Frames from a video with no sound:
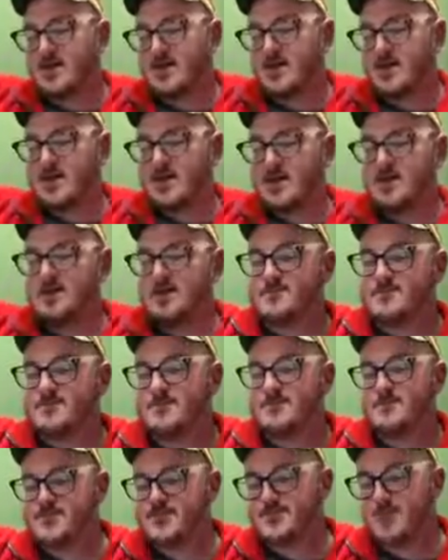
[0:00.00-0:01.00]
And
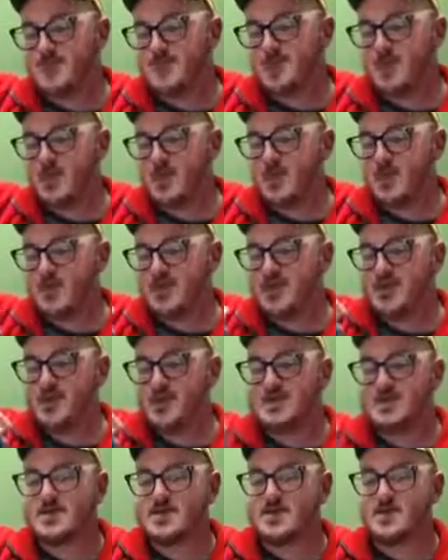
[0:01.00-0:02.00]
with
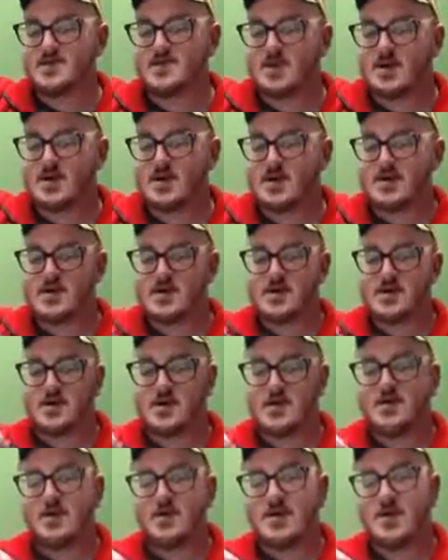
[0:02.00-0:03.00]
this, we're actually going
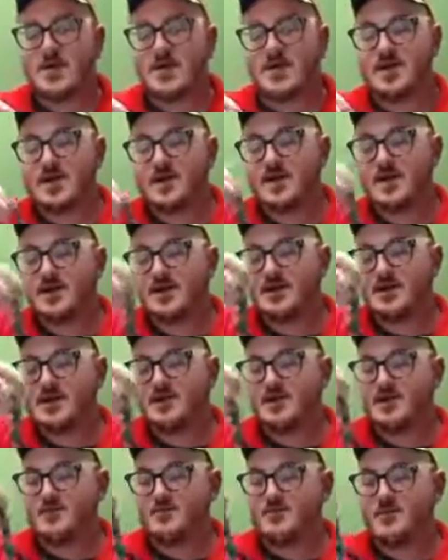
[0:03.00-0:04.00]
to go ahead and take
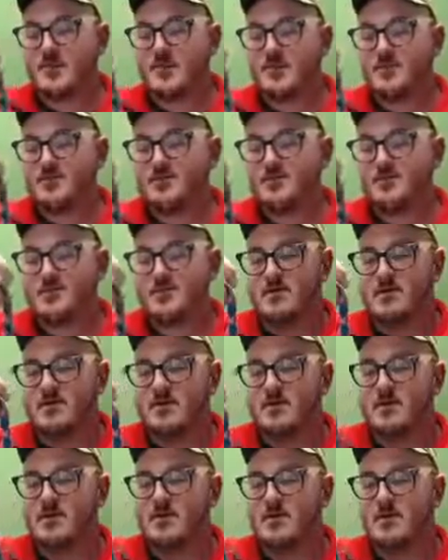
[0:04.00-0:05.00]
that bite,
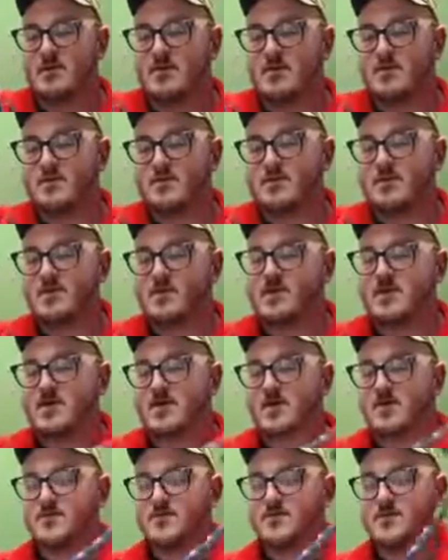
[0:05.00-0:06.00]
we're going to cross
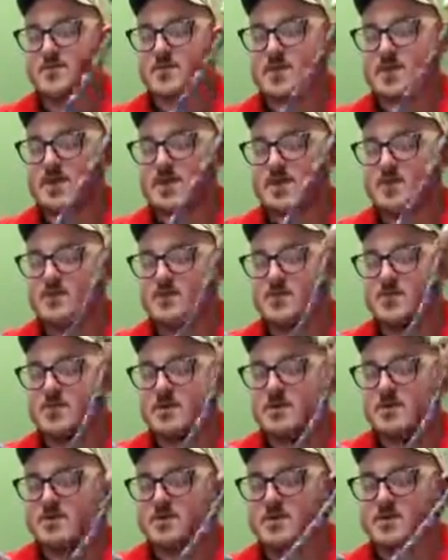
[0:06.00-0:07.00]
it over so you got this
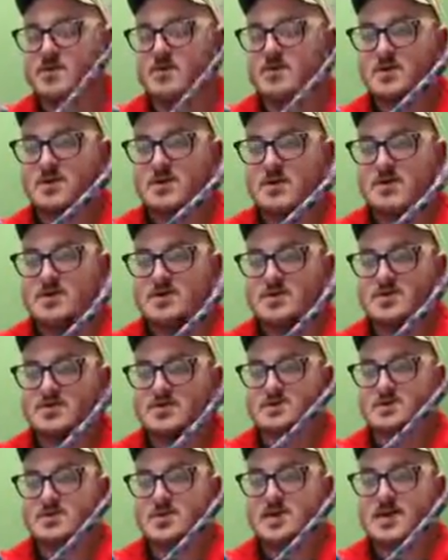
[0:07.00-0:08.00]
weird little,
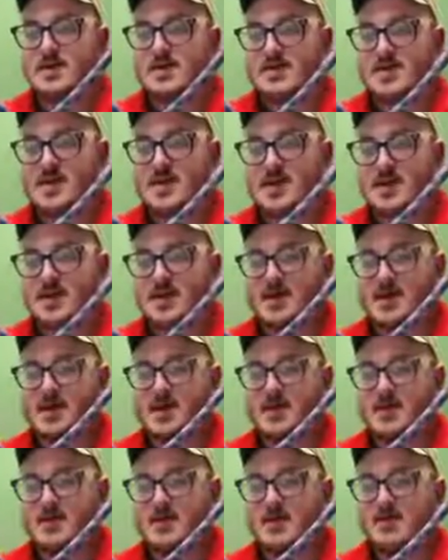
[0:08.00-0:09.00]
you got this eye
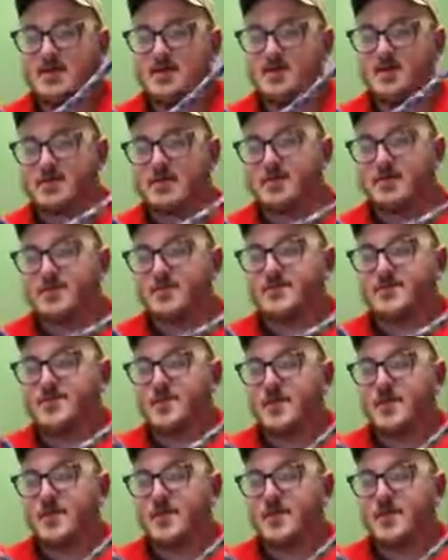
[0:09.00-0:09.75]
that you can look through.